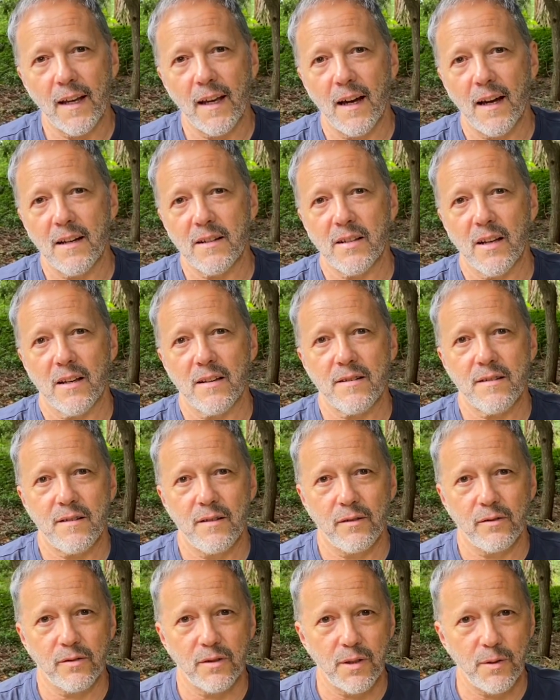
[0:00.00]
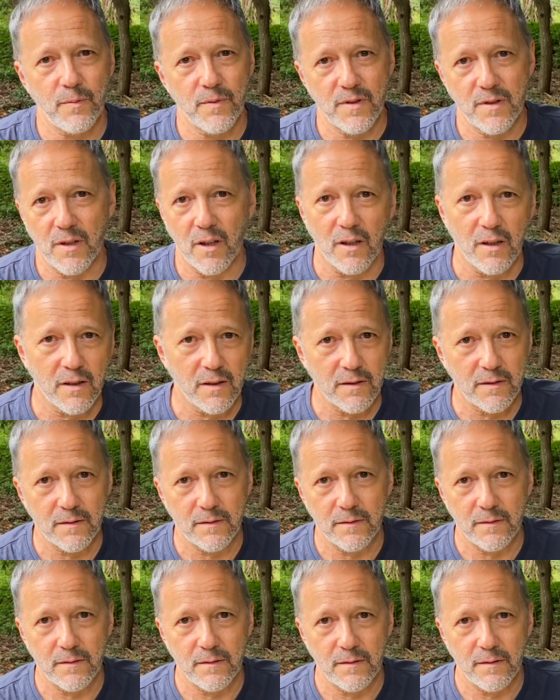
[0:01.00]
guy's hostility was gone.
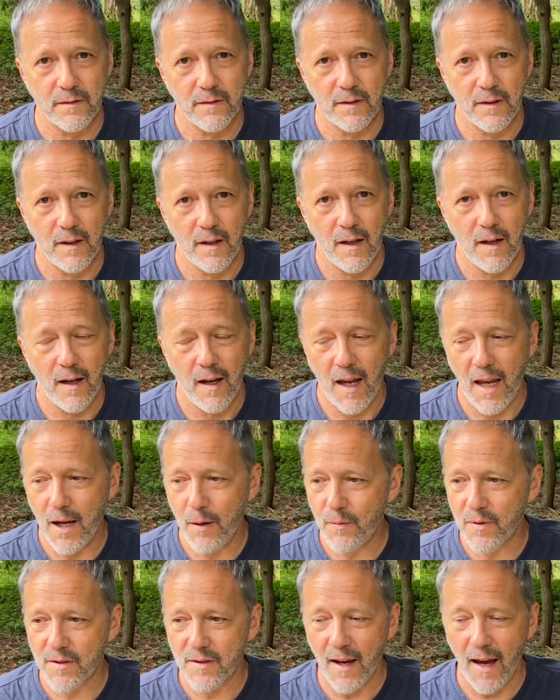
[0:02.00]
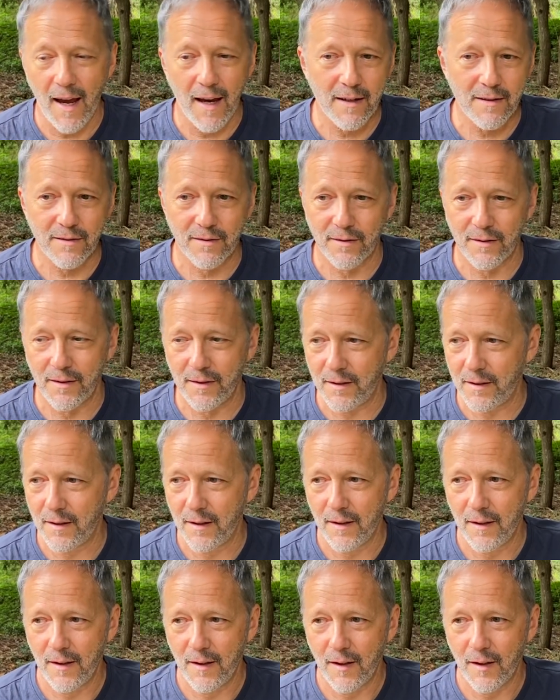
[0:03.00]
He was actually
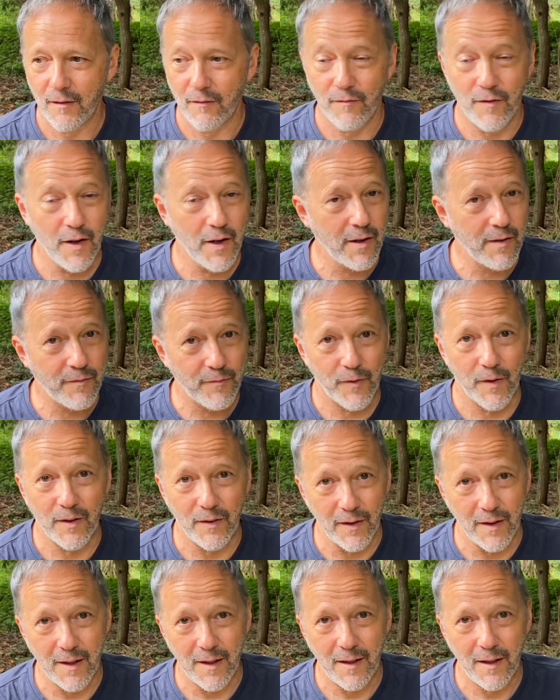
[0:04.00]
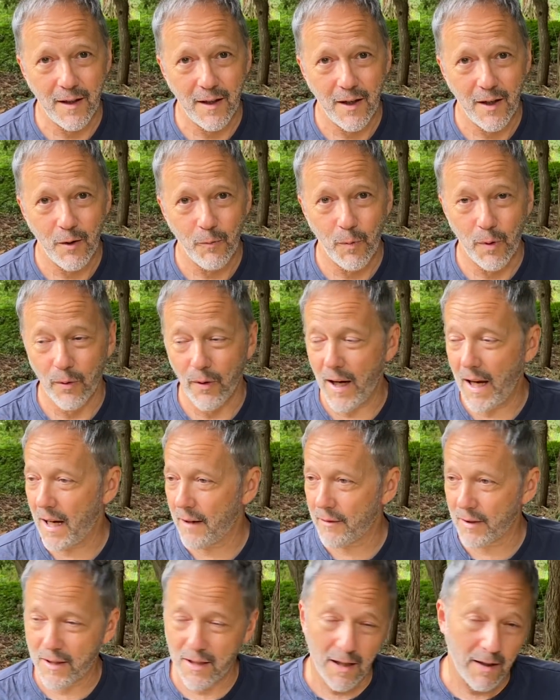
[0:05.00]
very friendly. We were
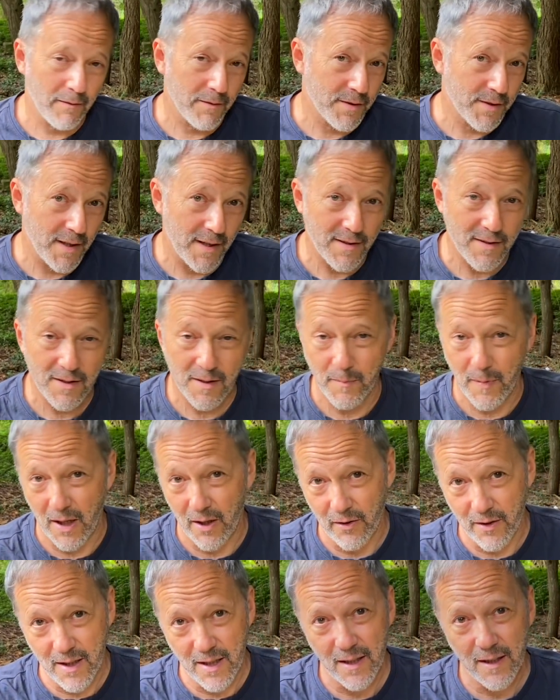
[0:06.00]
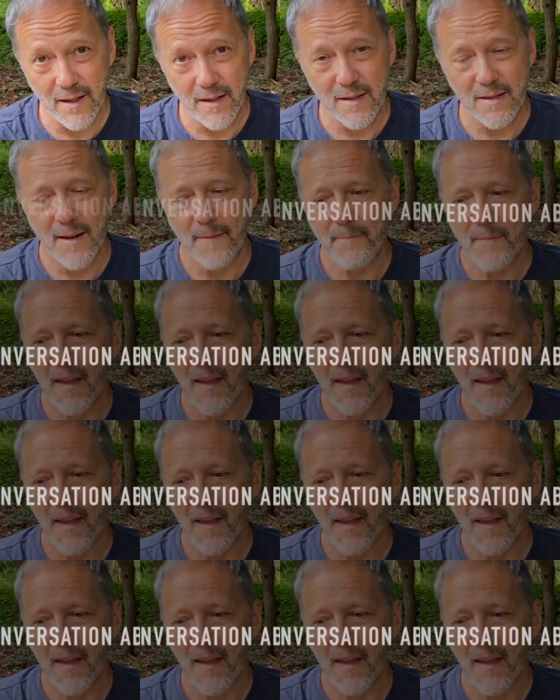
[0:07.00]
having a conversation about our kids.